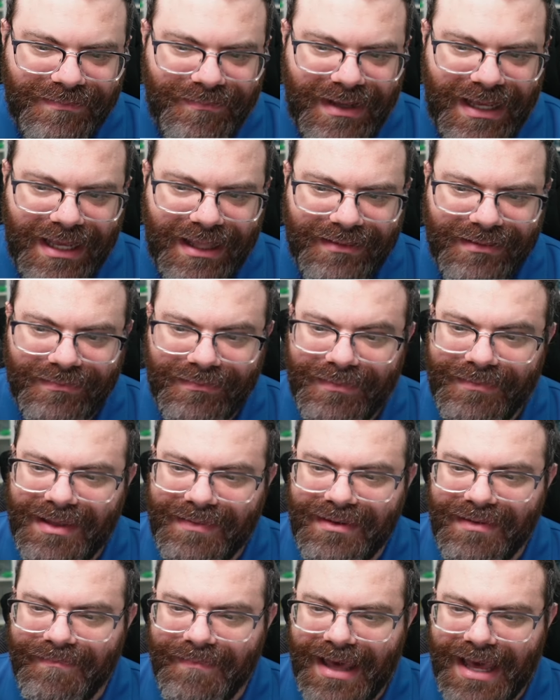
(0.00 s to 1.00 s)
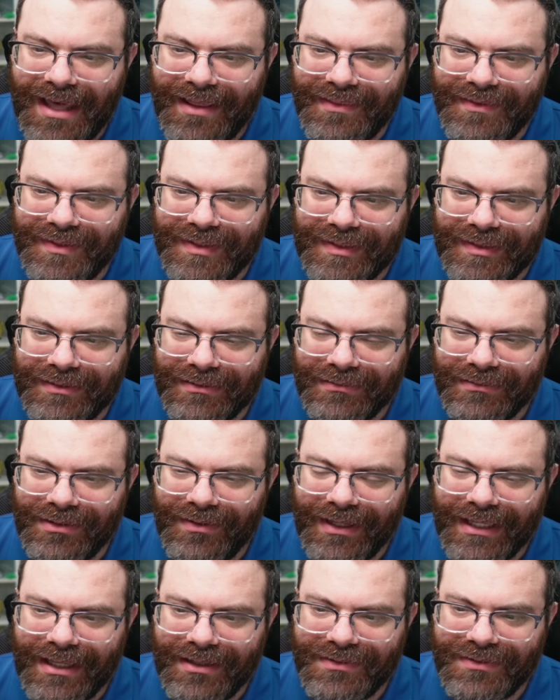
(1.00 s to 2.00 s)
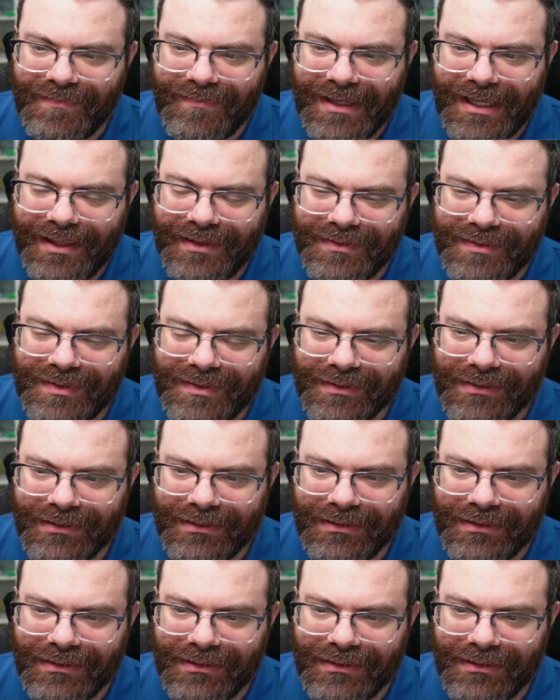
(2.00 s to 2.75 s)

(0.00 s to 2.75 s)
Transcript: math, maybe maths. No, I can't do maths.